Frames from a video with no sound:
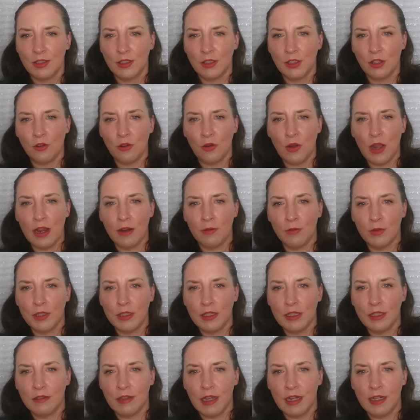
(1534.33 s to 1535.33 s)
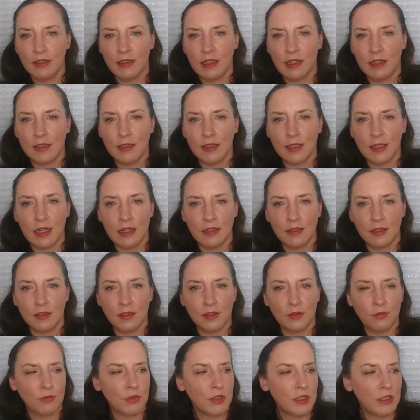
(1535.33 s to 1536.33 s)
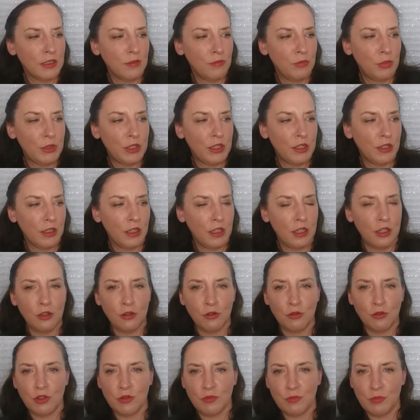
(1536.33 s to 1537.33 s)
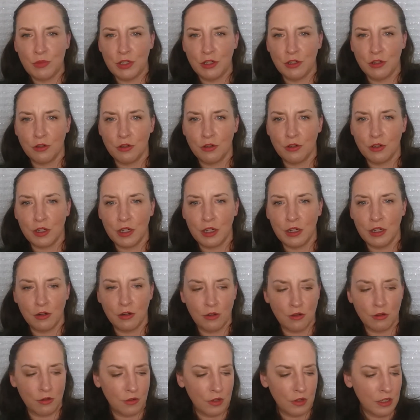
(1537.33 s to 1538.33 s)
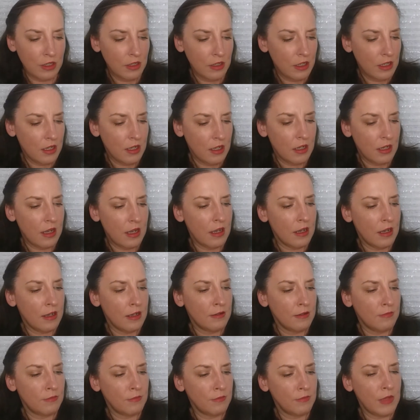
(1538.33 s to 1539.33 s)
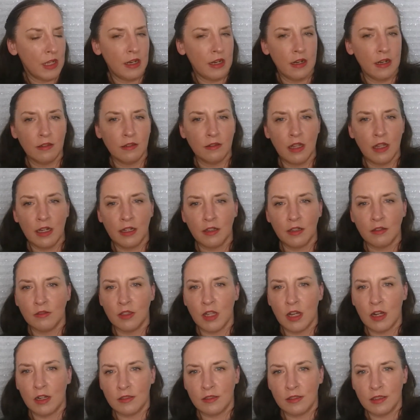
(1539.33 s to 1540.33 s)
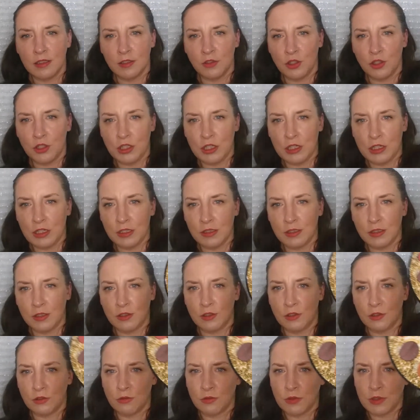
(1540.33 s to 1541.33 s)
So I really like that it's got this really big, huge mirror here. And I like a lot of these shades. They're